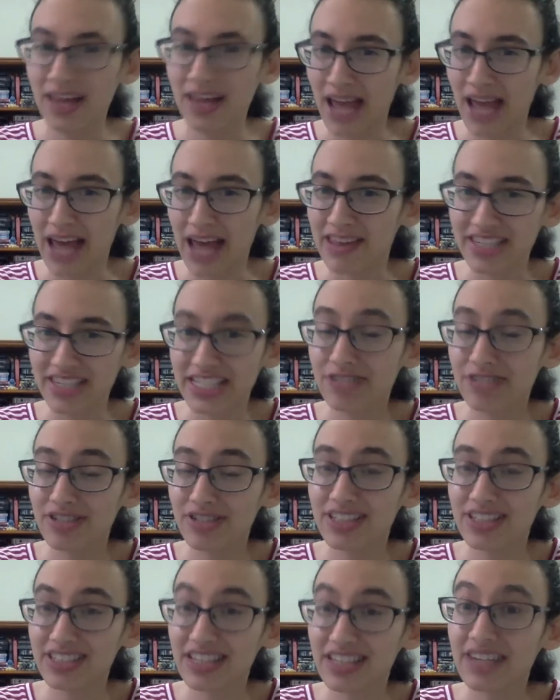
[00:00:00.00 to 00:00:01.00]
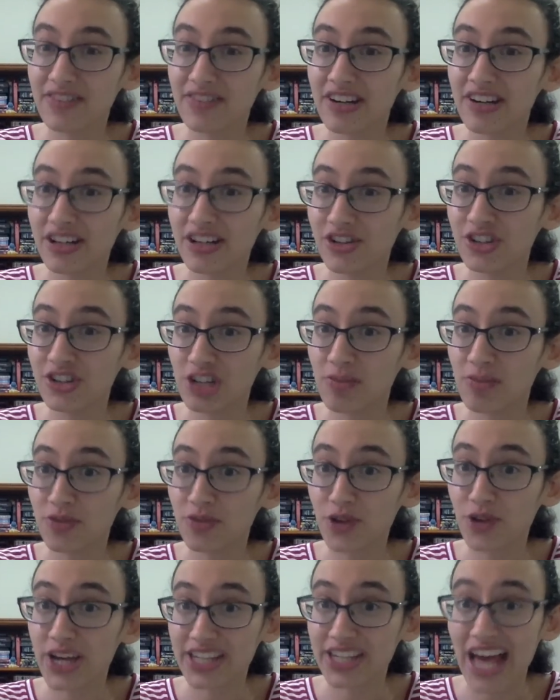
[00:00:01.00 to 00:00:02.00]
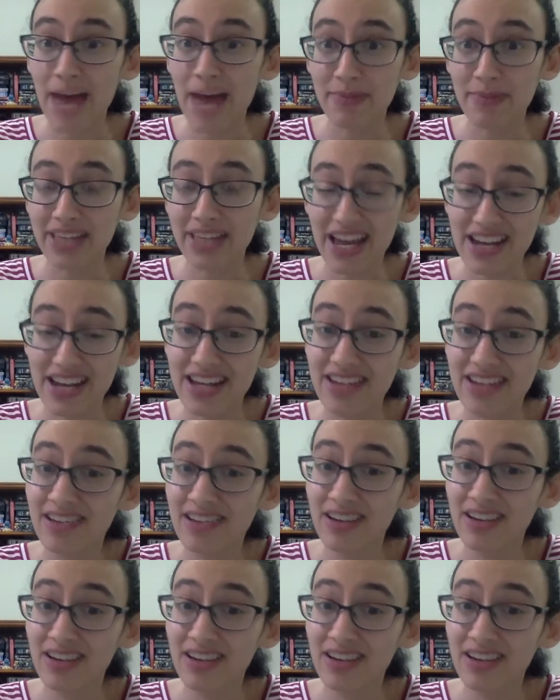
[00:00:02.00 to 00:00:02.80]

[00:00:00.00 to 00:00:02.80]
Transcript: and the series has done a very good job of trying to hammer that in.